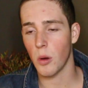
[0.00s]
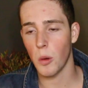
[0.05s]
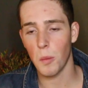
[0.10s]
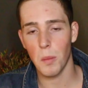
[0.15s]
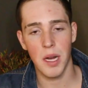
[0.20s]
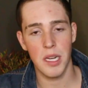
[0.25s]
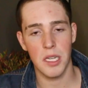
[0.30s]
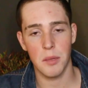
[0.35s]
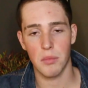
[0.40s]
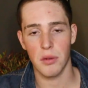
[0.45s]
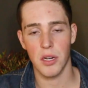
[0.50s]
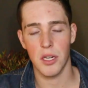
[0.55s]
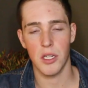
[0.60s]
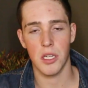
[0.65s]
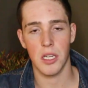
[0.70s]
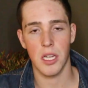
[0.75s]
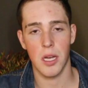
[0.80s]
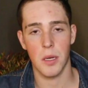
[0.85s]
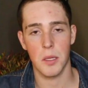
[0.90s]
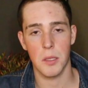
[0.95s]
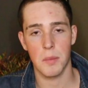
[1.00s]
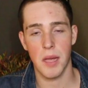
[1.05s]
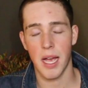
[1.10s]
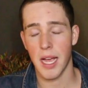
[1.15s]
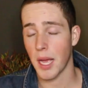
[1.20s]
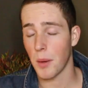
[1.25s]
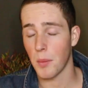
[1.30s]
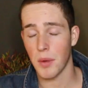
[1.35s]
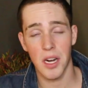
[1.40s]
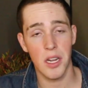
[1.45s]
all my depression comes
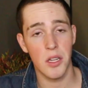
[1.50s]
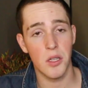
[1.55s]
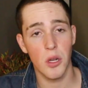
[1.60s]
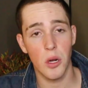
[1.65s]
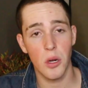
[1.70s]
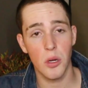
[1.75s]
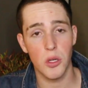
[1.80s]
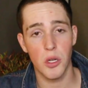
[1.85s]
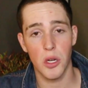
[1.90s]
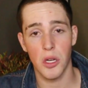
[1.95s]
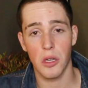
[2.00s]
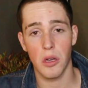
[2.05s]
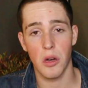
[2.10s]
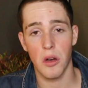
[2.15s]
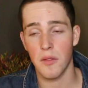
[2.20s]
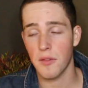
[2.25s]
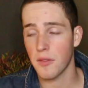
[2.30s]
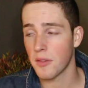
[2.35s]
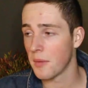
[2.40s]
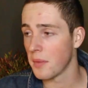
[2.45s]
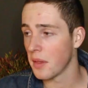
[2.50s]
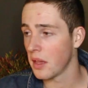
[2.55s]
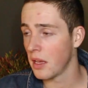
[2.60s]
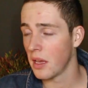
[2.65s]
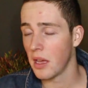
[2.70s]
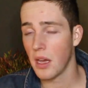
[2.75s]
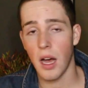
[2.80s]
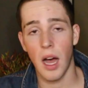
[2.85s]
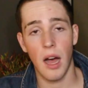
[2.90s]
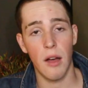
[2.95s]
back, and when I don't jerk off,
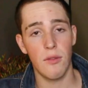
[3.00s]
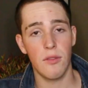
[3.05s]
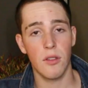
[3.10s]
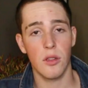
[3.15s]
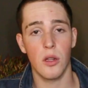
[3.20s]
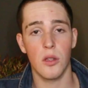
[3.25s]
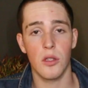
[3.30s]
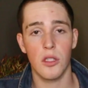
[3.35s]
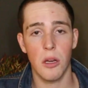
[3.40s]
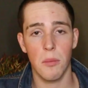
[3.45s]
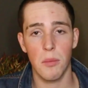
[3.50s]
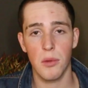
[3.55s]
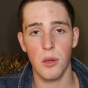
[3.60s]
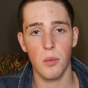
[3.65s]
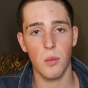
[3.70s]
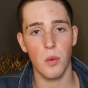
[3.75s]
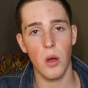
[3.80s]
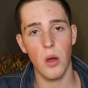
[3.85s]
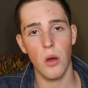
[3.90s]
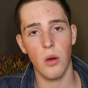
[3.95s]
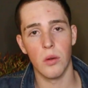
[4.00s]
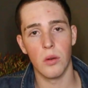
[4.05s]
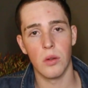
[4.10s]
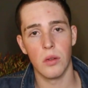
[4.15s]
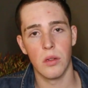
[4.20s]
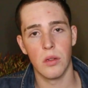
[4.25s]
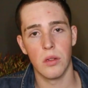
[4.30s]
I feel on top of the world.